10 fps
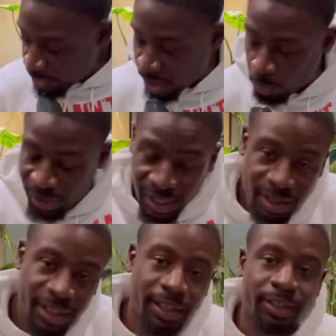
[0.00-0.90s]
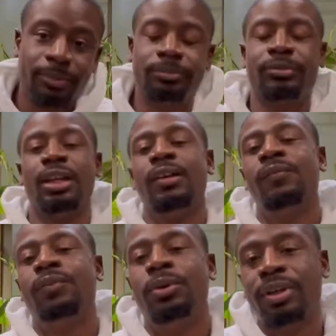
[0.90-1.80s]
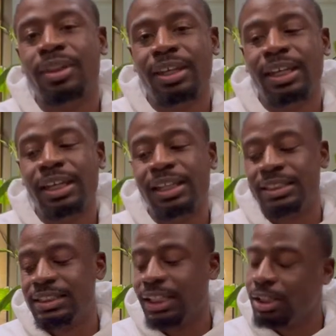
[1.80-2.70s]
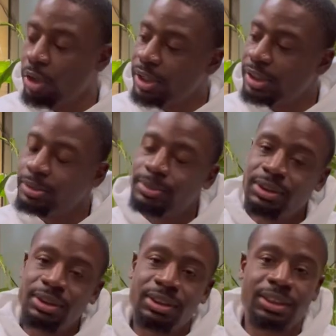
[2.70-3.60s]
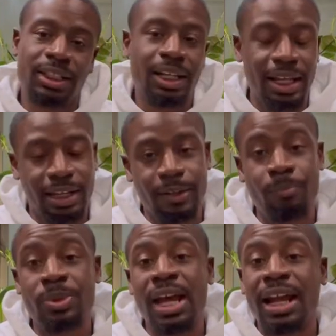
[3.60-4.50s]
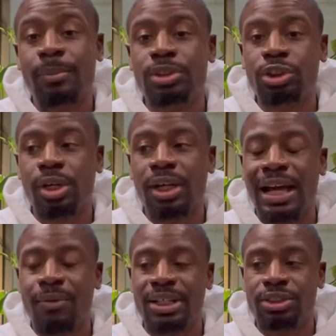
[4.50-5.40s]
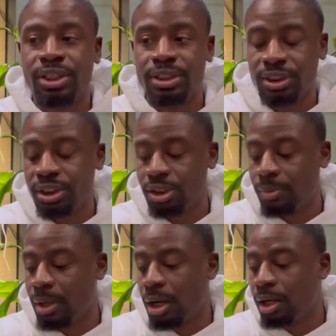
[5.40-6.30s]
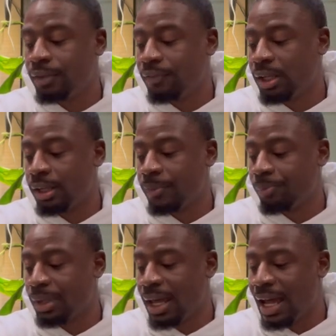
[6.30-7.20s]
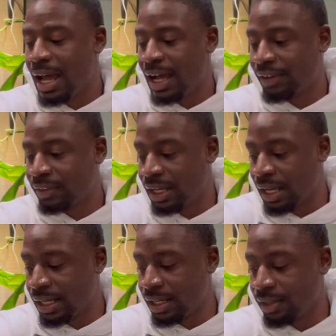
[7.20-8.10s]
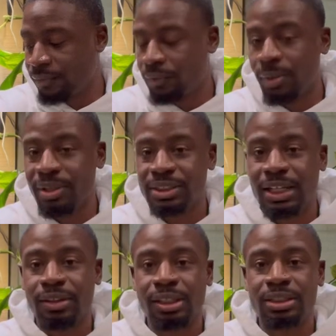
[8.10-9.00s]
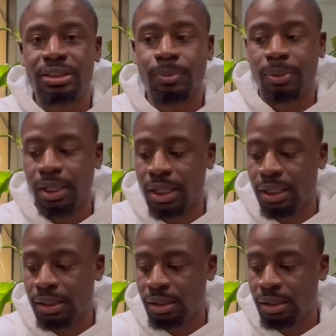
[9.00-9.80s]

we are here for the Syngoniums to Leca, and I'm going to show you how I transition them. All of them I've gotten from the Southeastern Plant